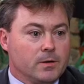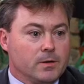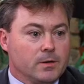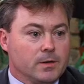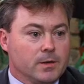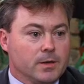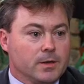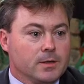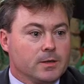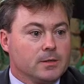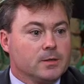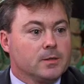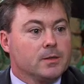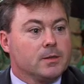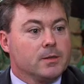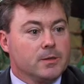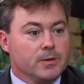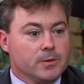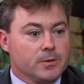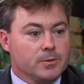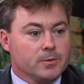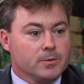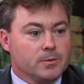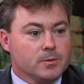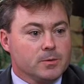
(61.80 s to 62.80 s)
looking to
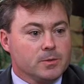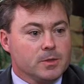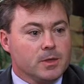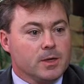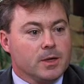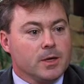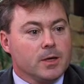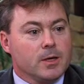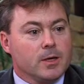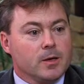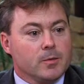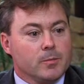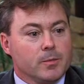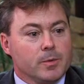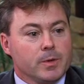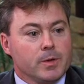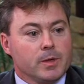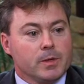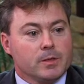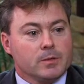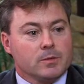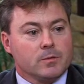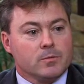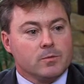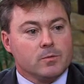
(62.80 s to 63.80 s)
lose
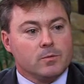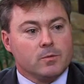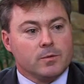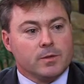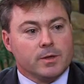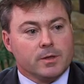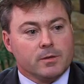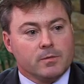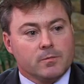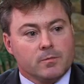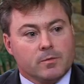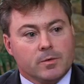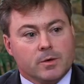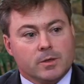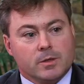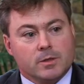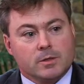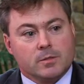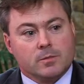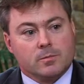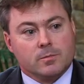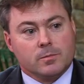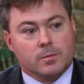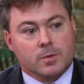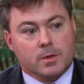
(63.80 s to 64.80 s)
because of all the
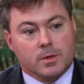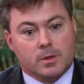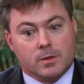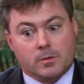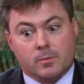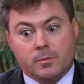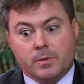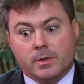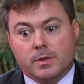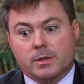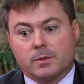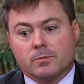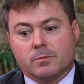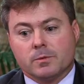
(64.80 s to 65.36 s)
advice that we'd